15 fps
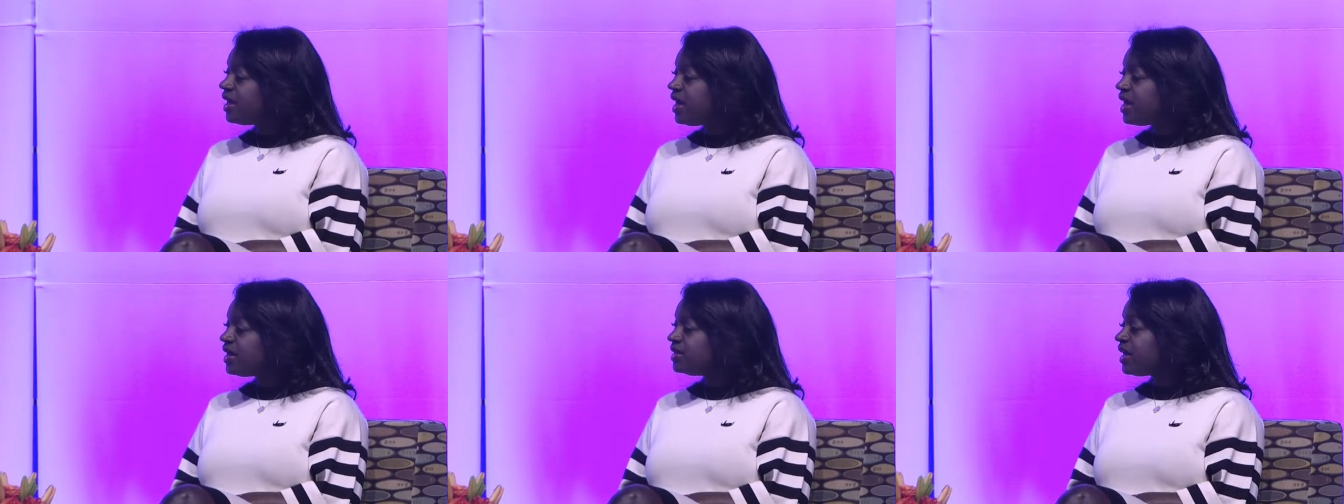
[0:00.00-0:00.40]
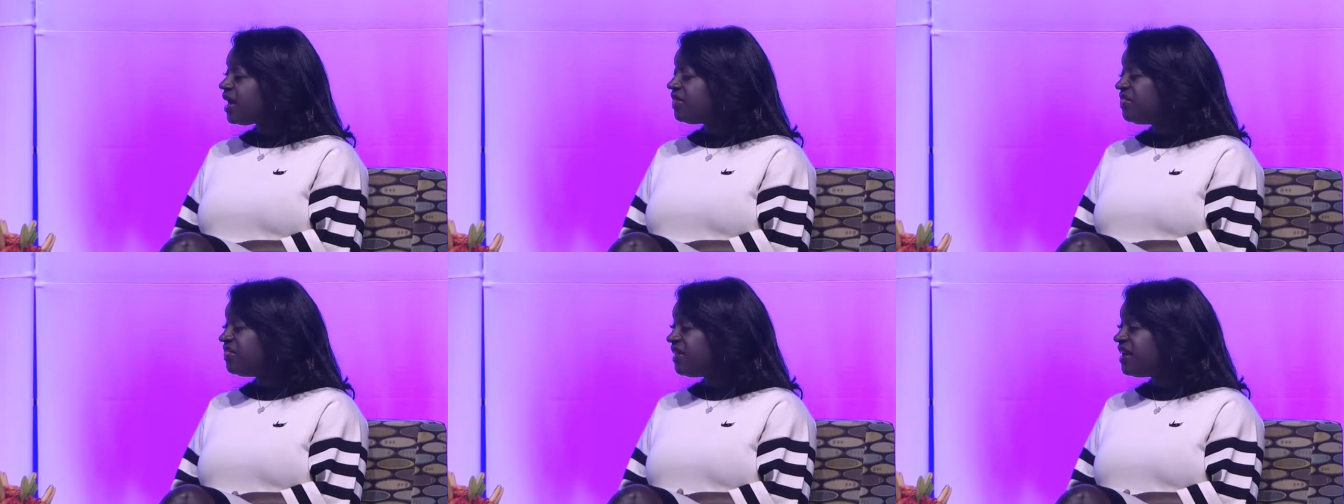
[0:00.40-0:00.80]
And I
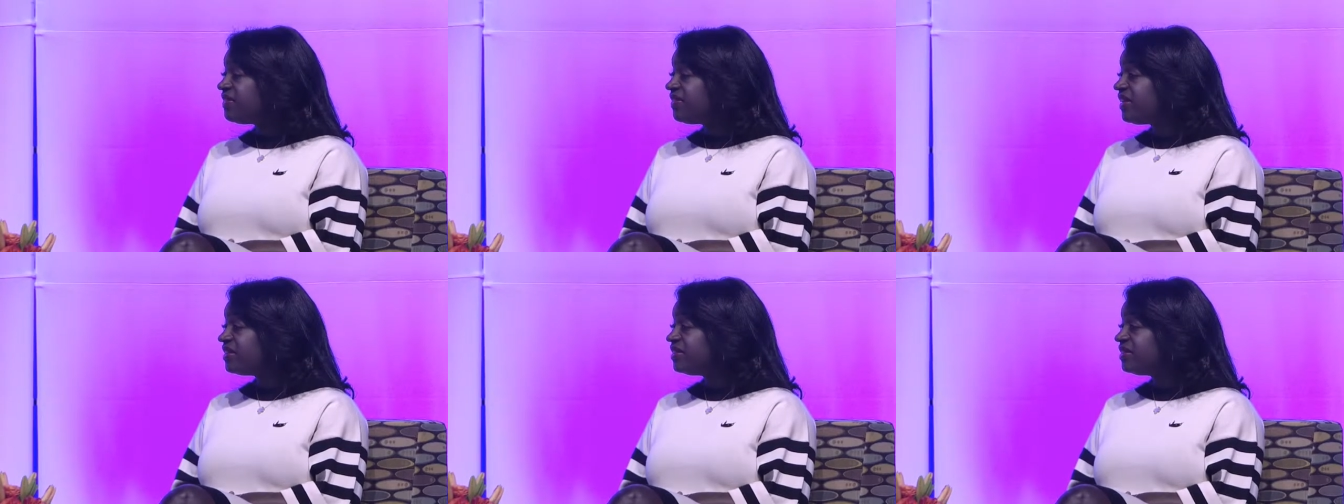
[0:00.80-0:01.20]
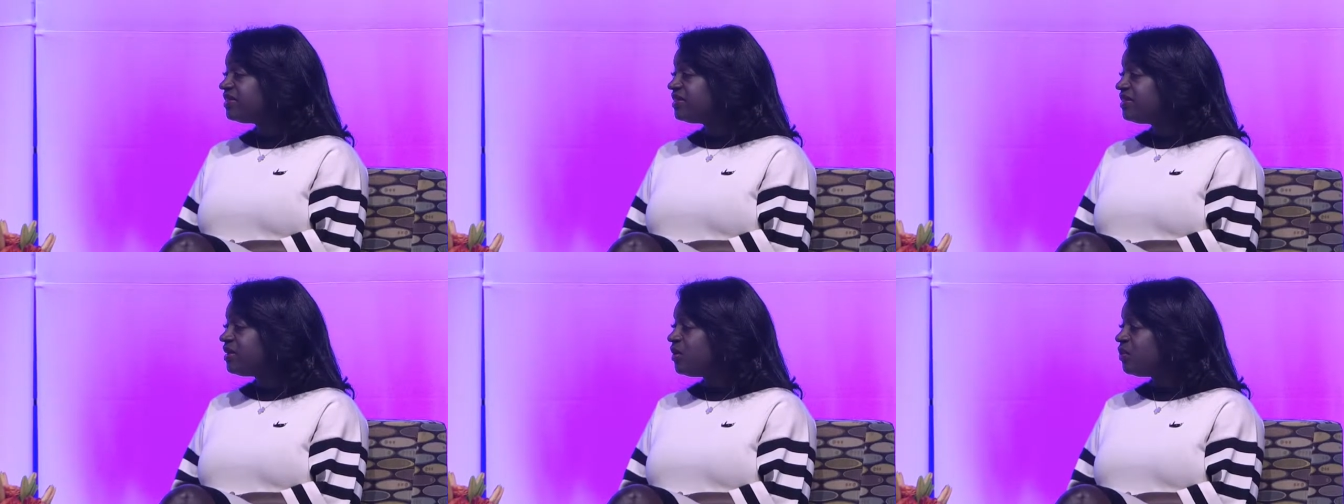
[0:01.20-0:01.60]
think that
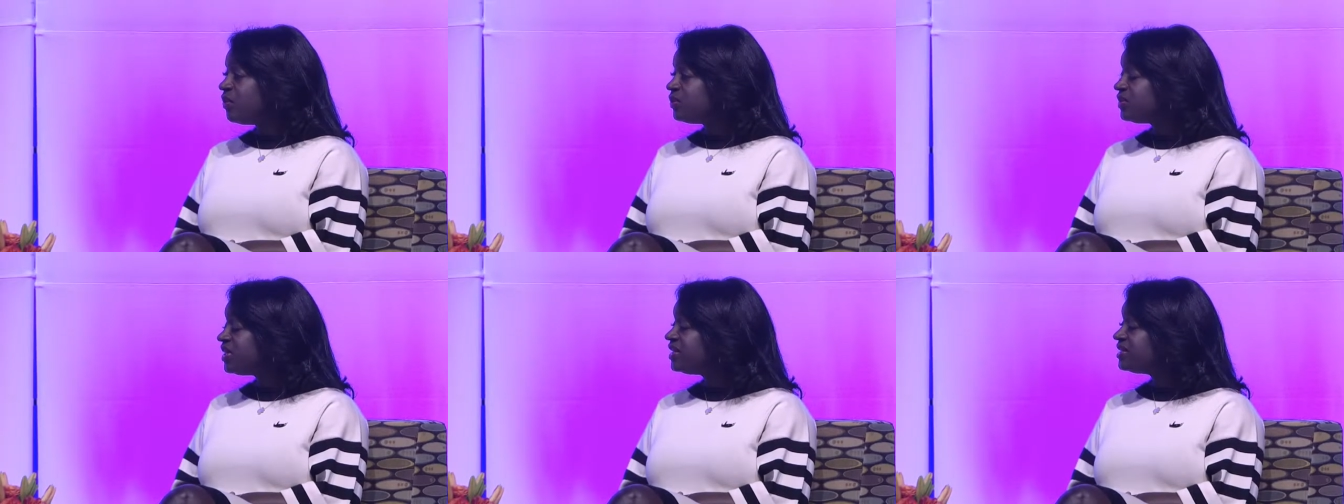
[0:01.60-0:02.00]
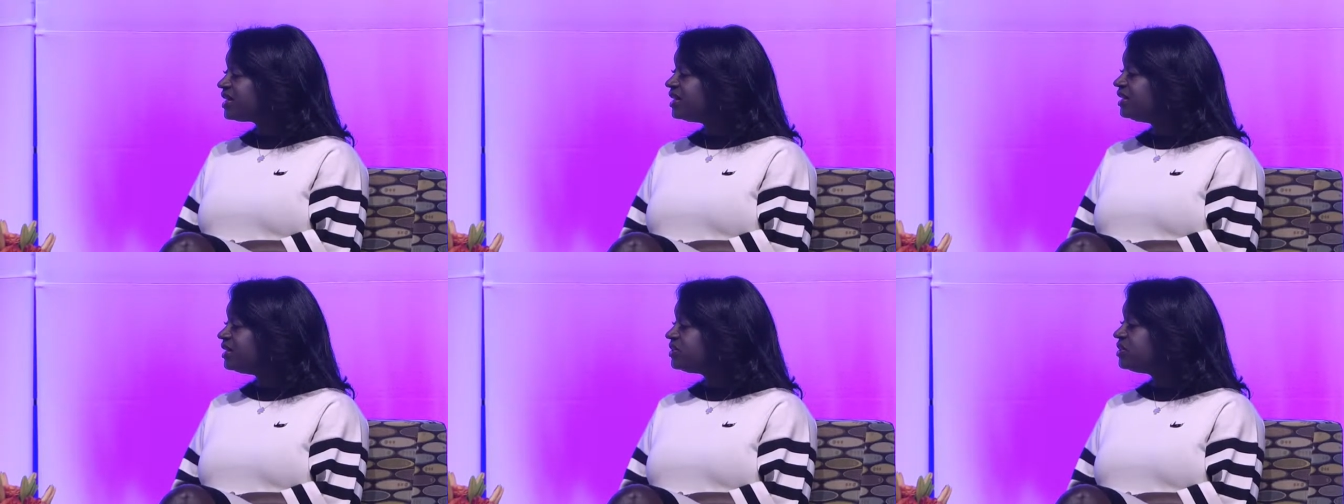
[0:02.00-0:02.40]
you know those things
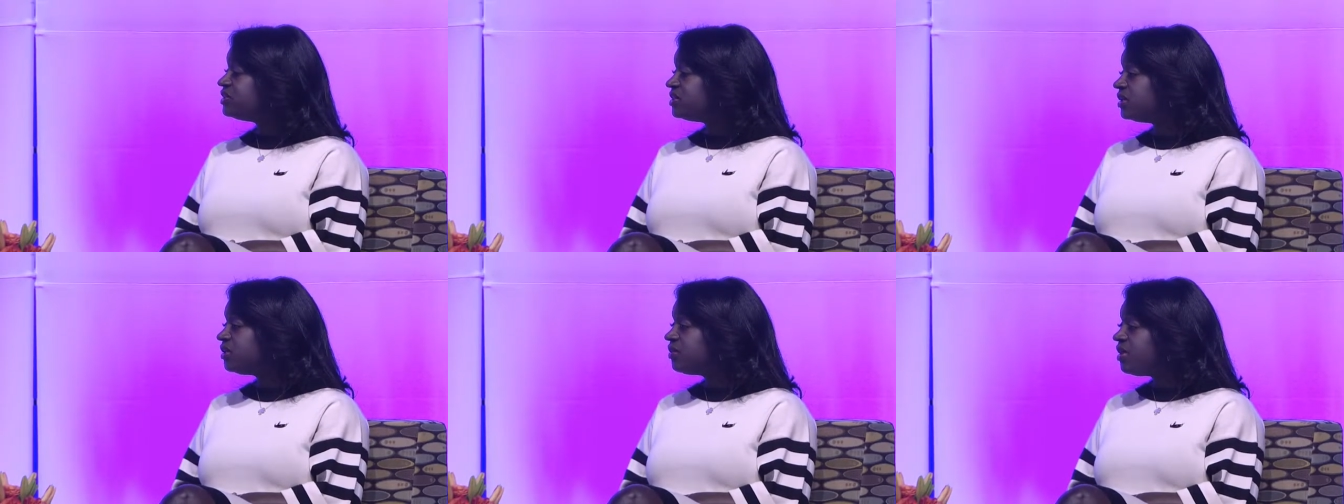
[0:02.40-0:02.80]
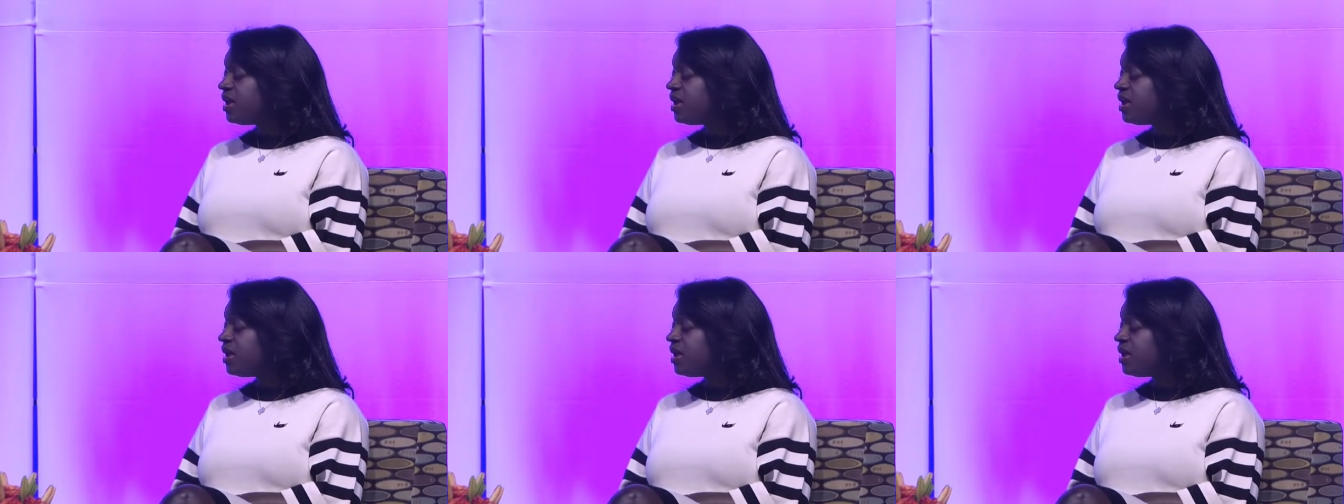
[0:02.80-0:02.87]
get listened to.